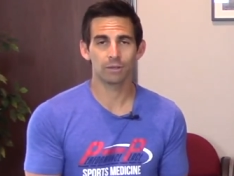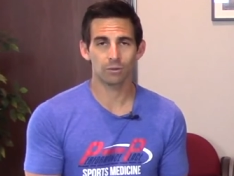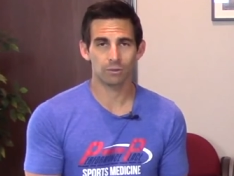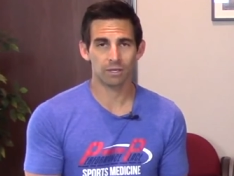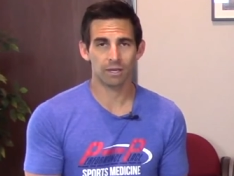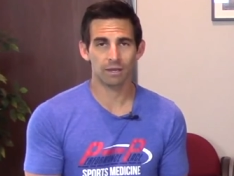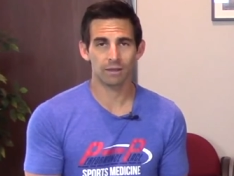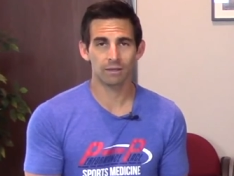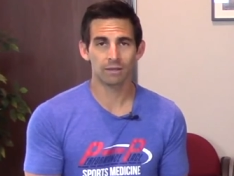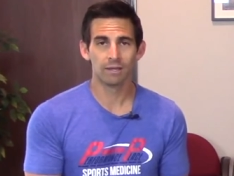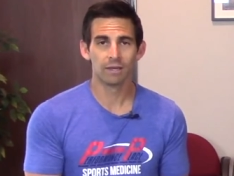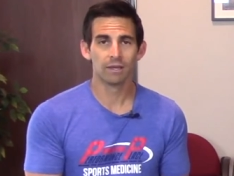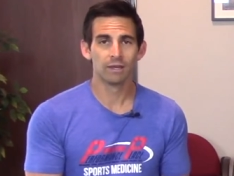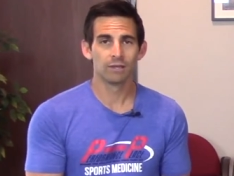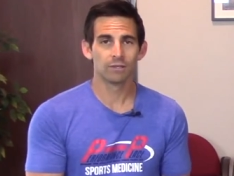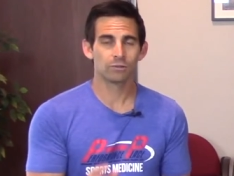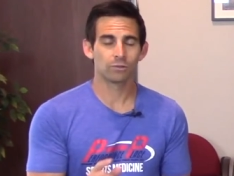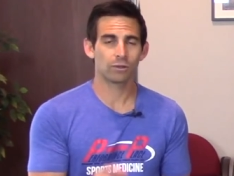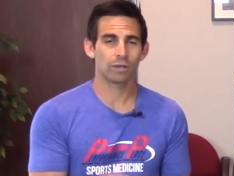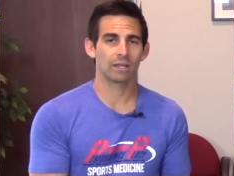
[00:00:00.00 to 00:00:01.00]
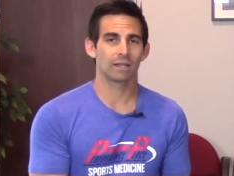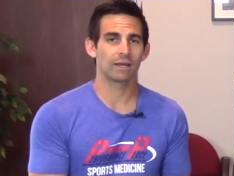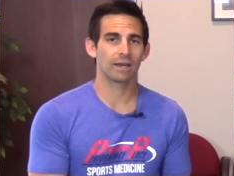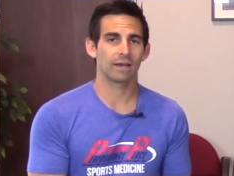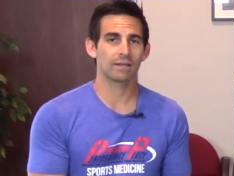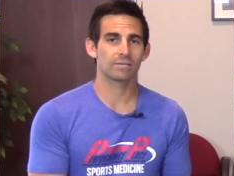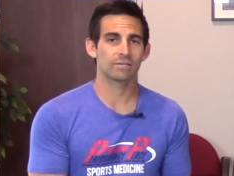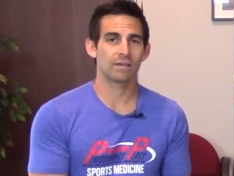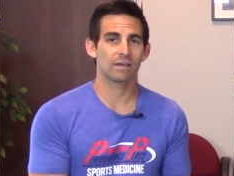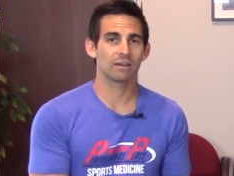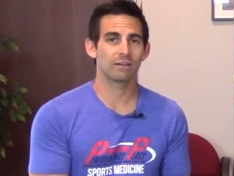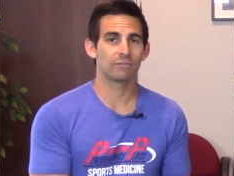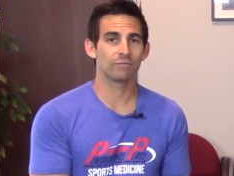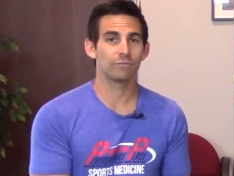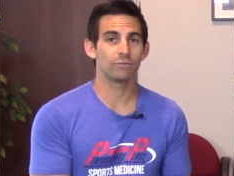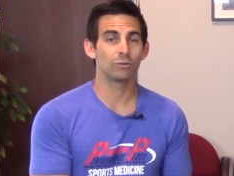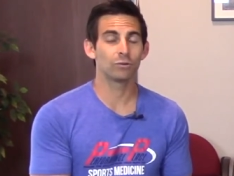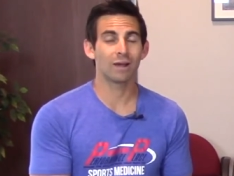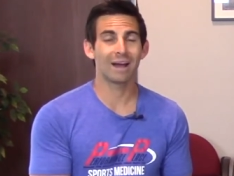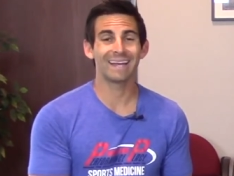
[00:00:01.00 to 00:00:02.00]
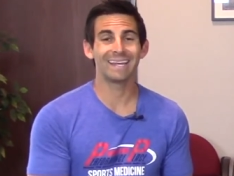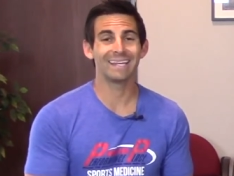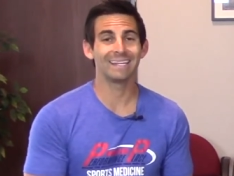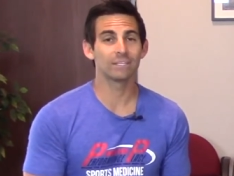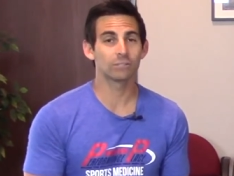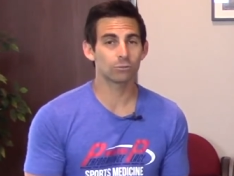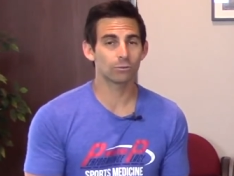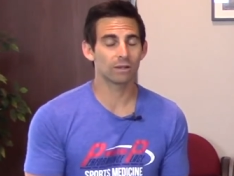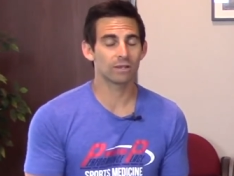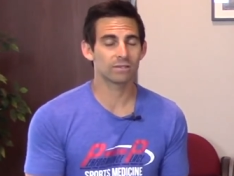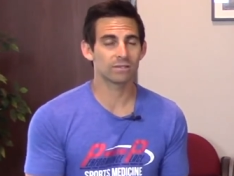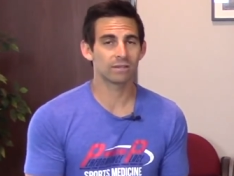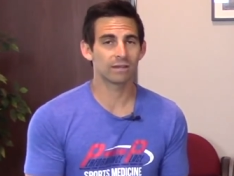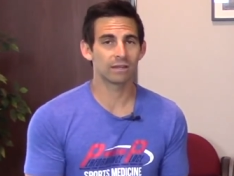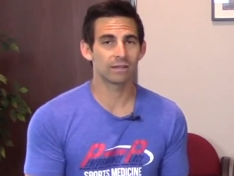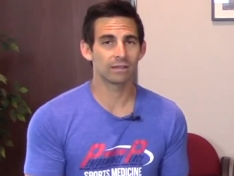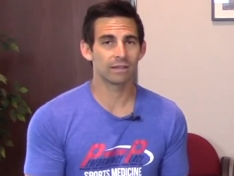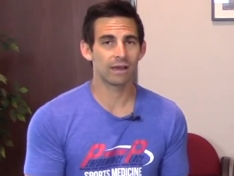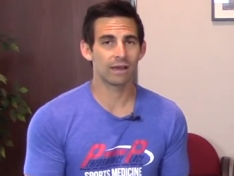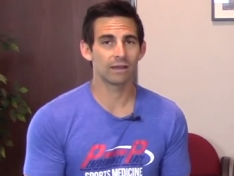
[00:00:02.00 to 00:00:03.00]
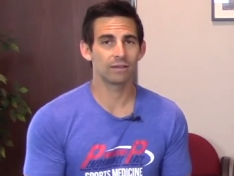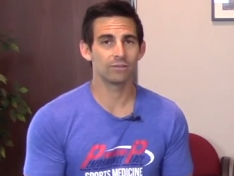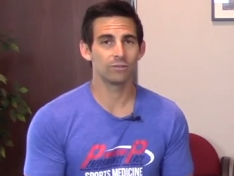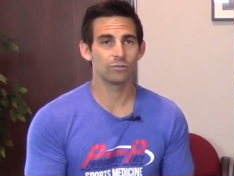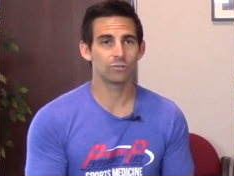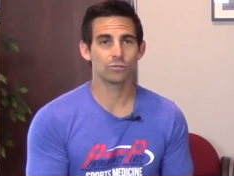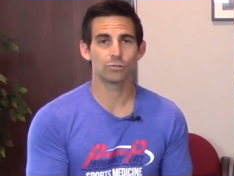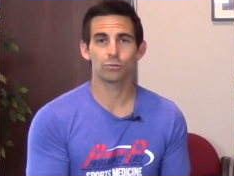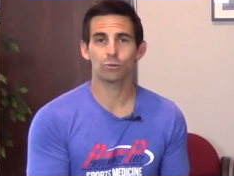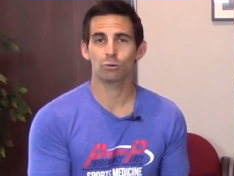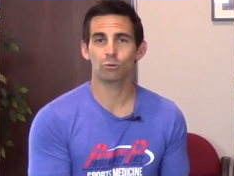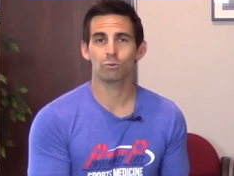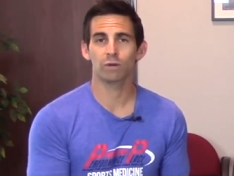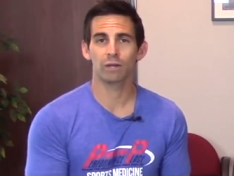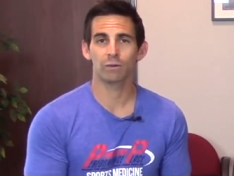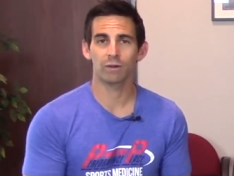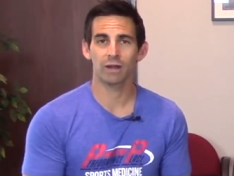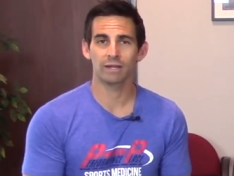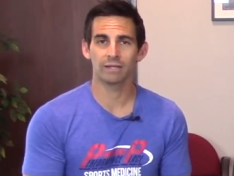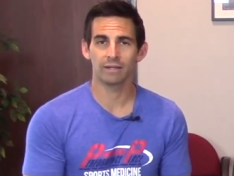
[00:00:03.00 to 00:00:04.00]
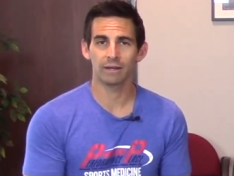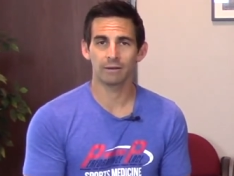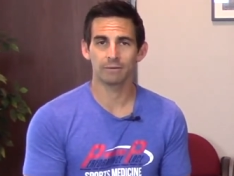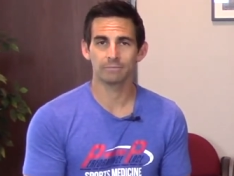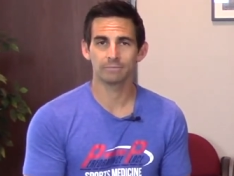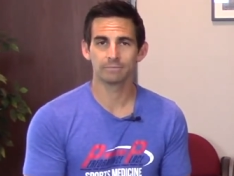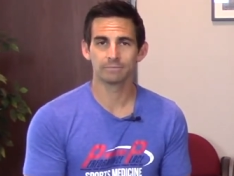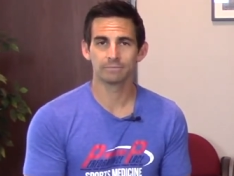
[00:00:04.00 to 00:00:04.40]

Okay? So, again, like I said, if you're not interested in that, you should turn away right now.